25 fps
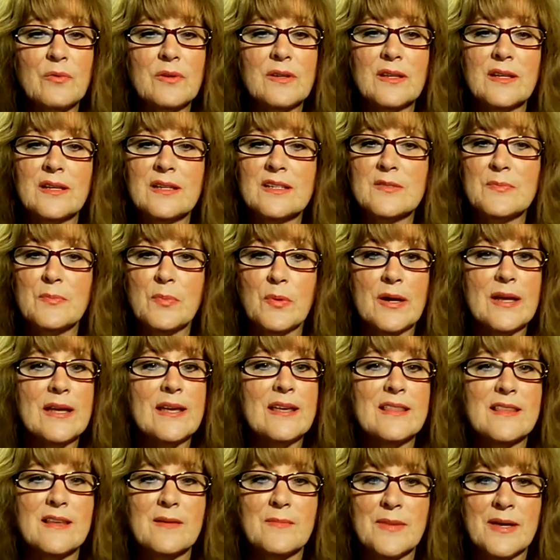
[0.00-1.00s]
really is
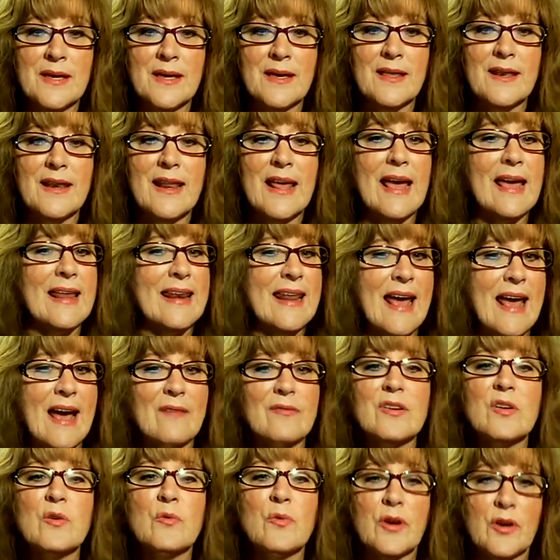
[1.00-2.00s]
bringing them in and
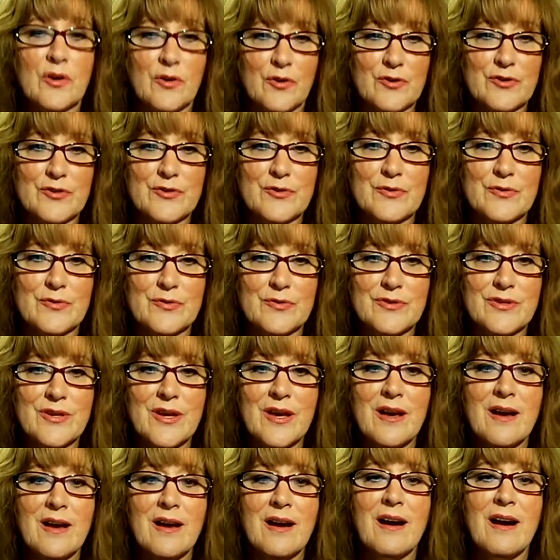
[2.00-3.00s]
having rehearsals
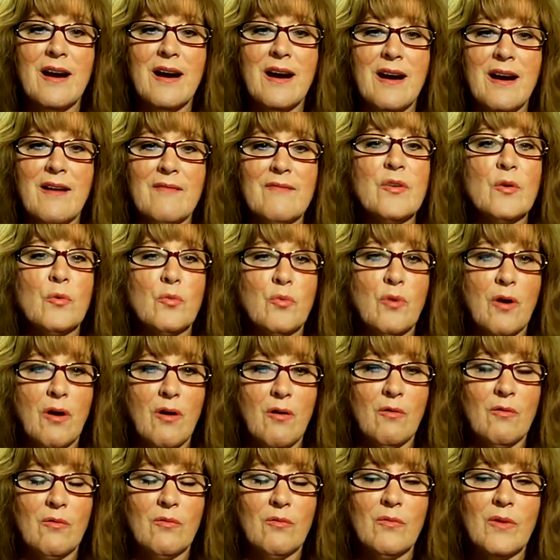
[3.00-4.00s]
of the
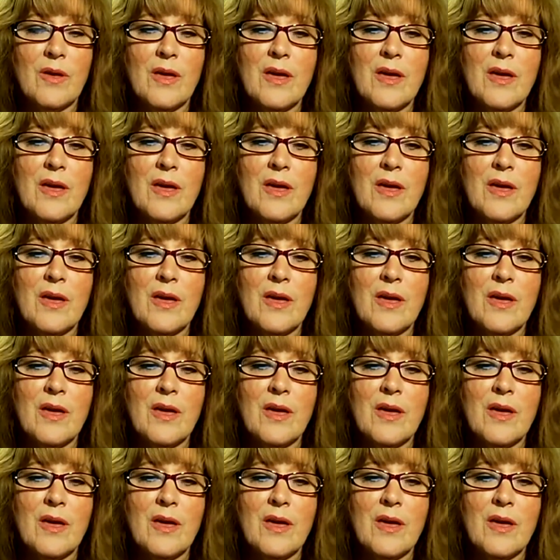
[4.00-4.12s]
role.